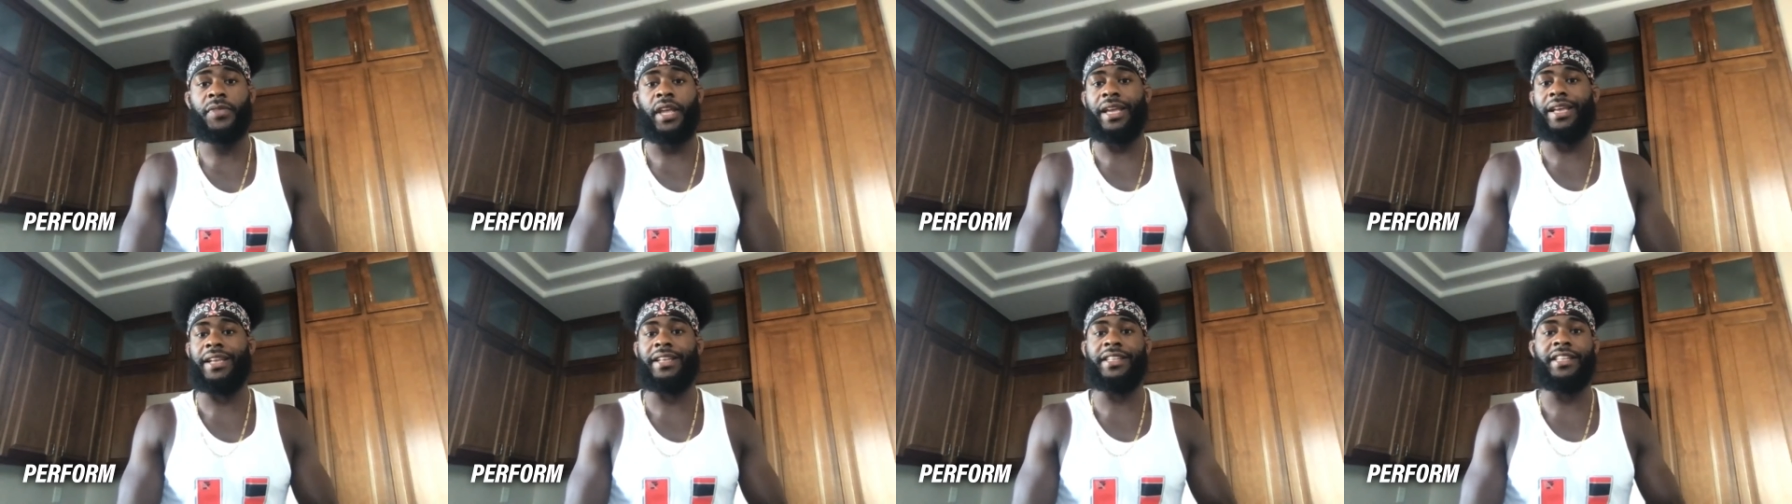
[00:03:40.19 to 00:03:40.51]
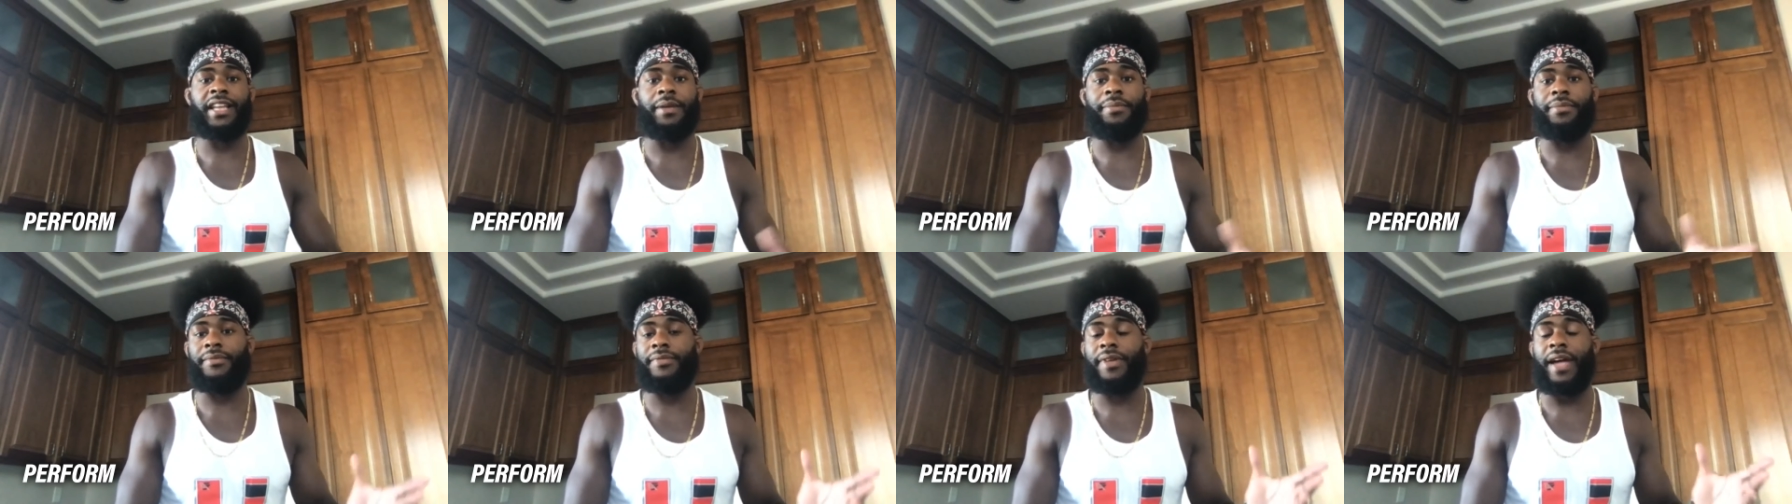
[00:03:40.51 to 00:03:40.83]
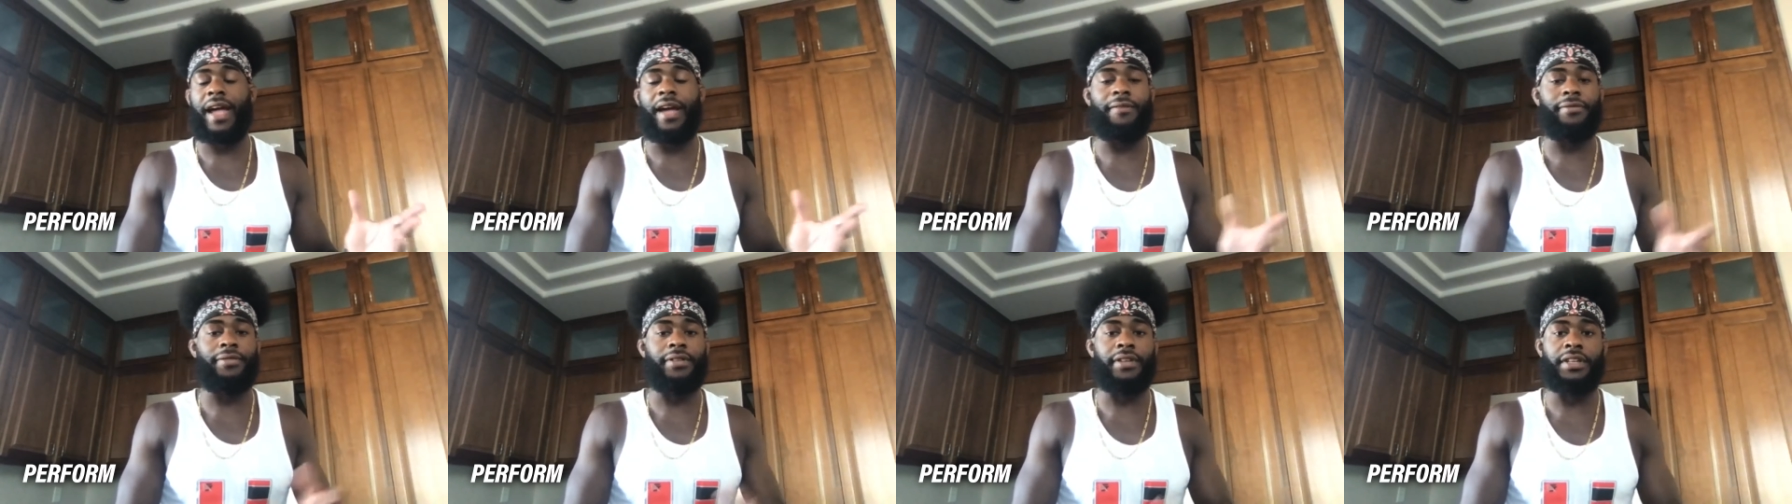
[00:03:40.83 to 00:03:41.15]
any type of
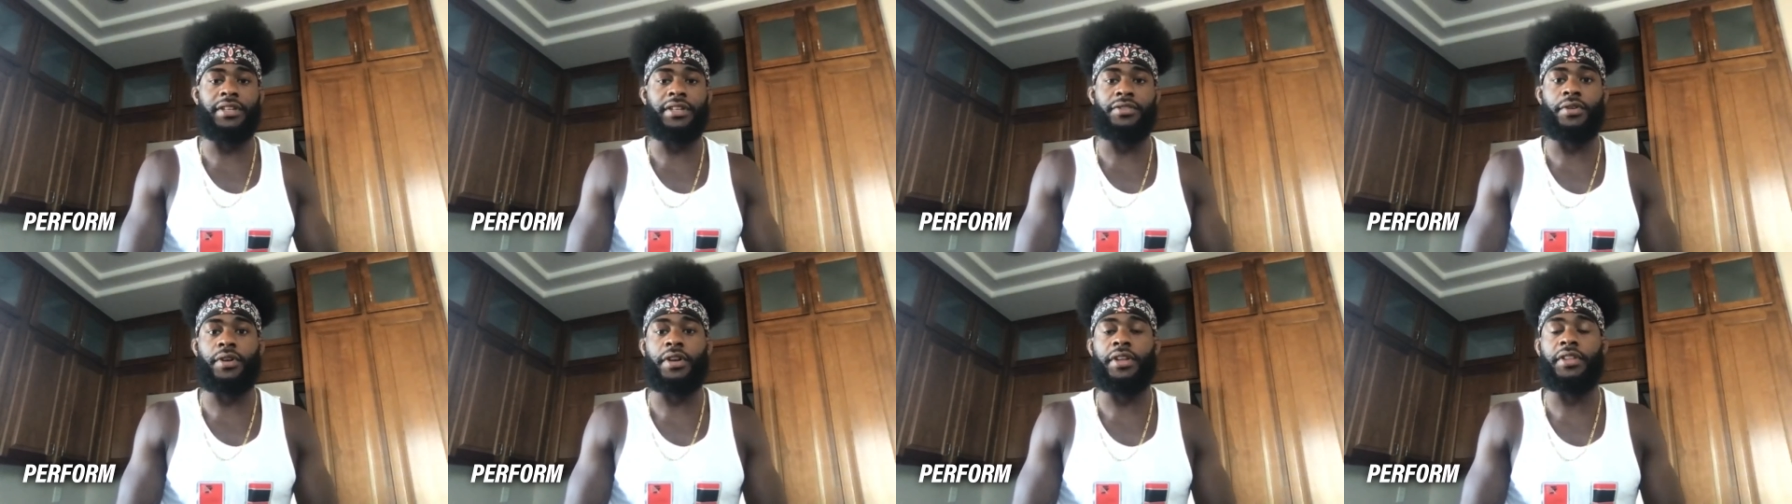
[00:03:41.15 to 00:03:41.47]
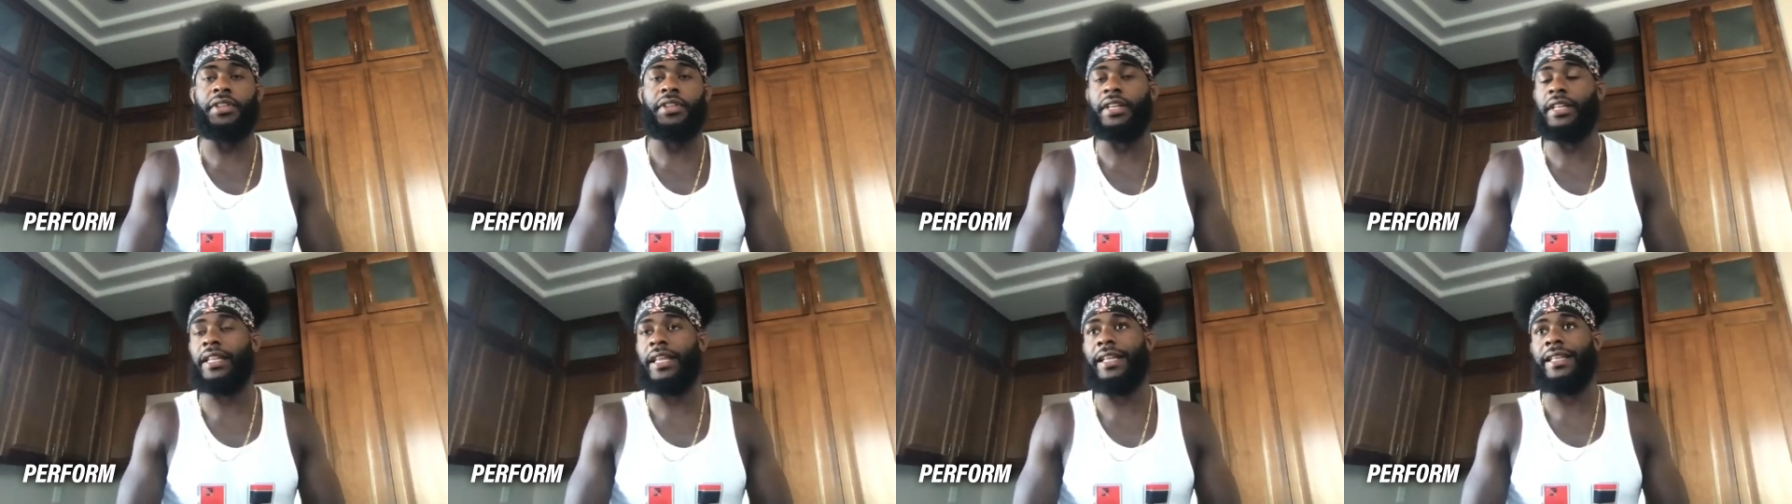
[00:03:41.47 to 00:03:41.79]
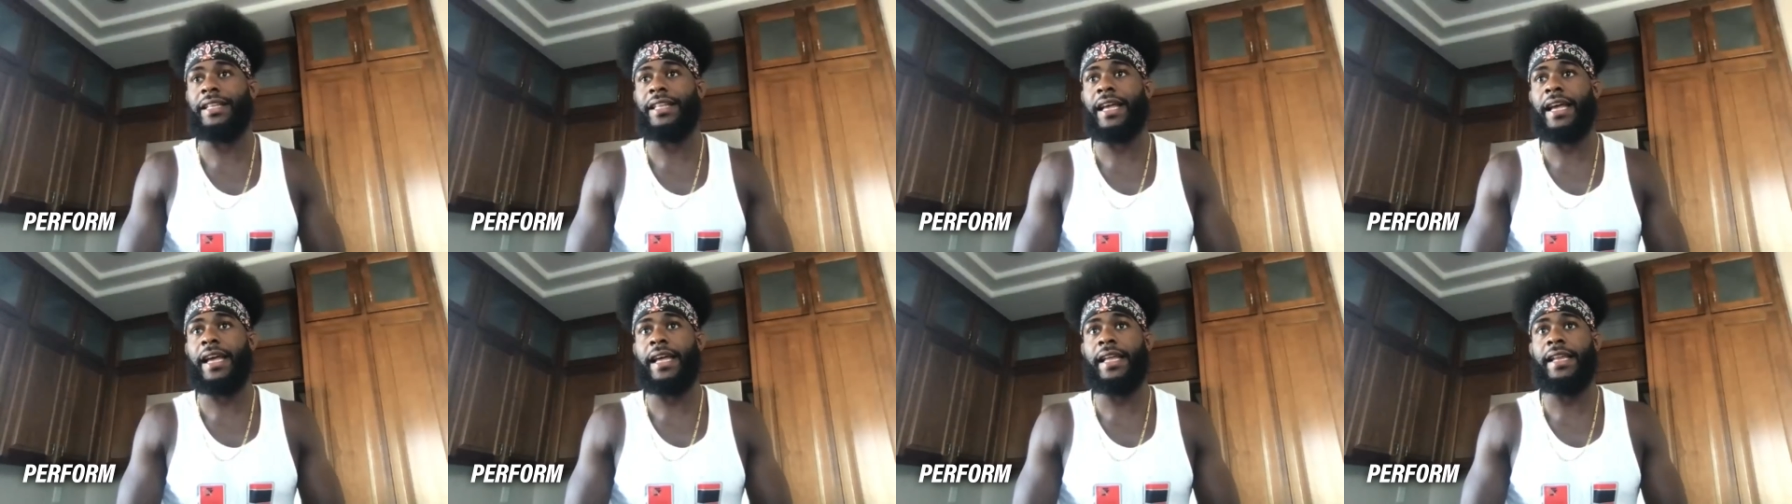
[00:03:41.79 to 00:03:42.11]
athletes or anything
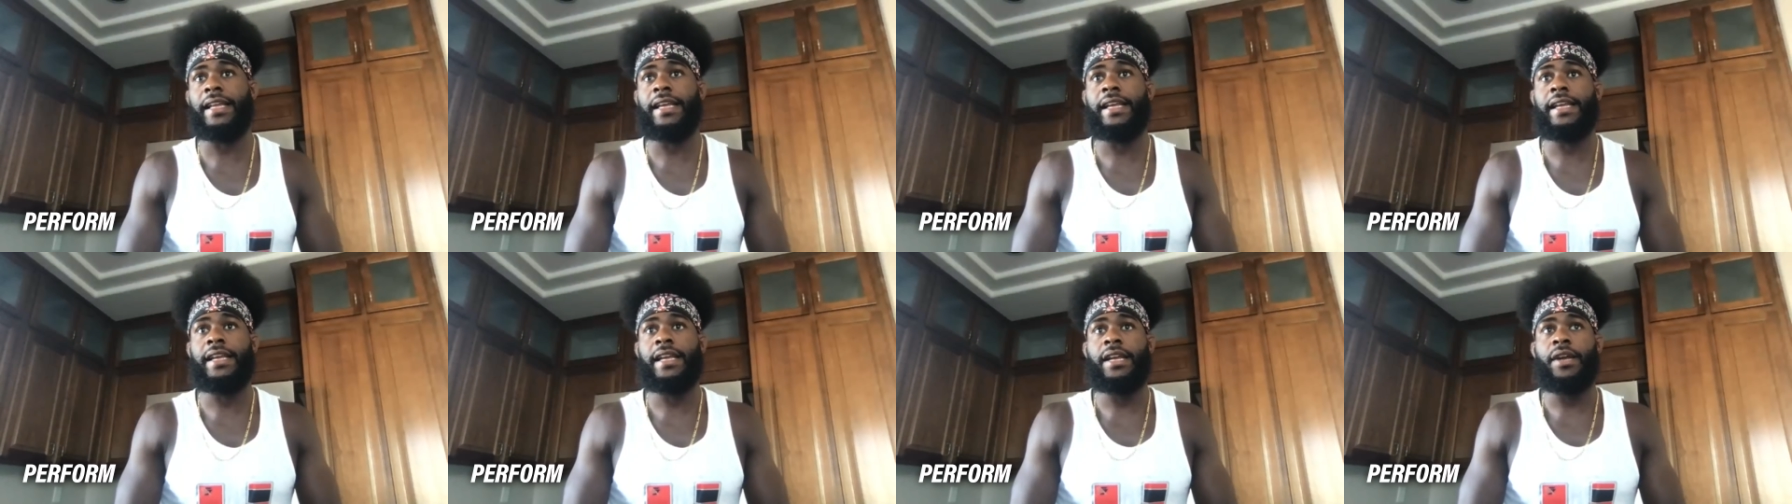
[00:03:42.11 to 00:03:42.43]
like that.